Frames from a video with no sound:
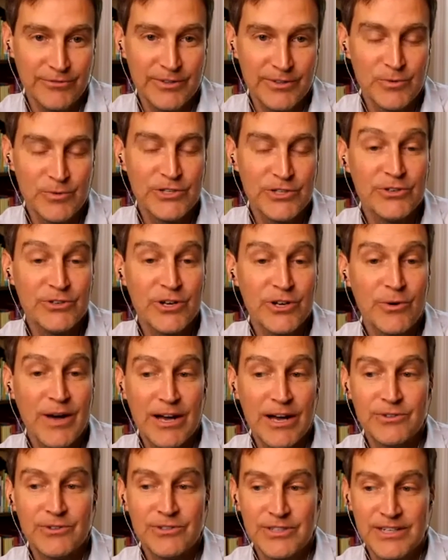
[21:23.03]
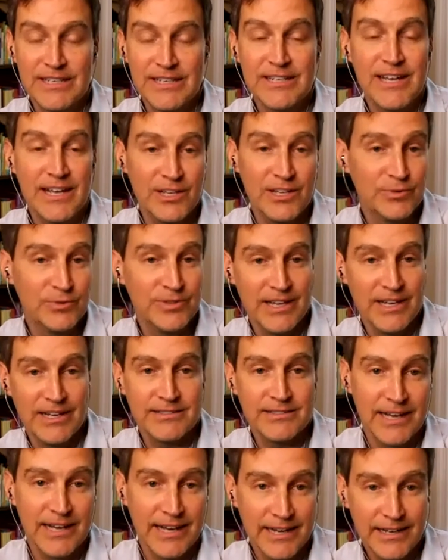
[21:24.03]
and when you know how to engage with
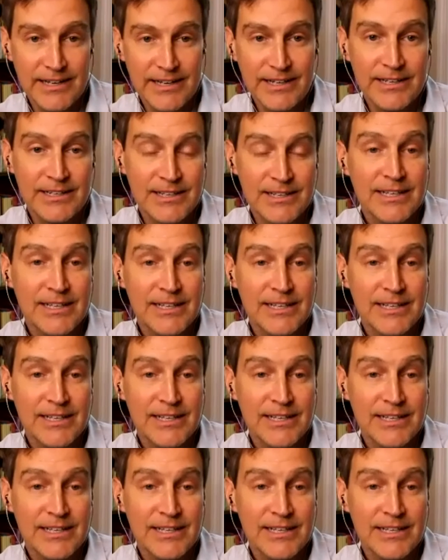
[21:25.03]
anxiety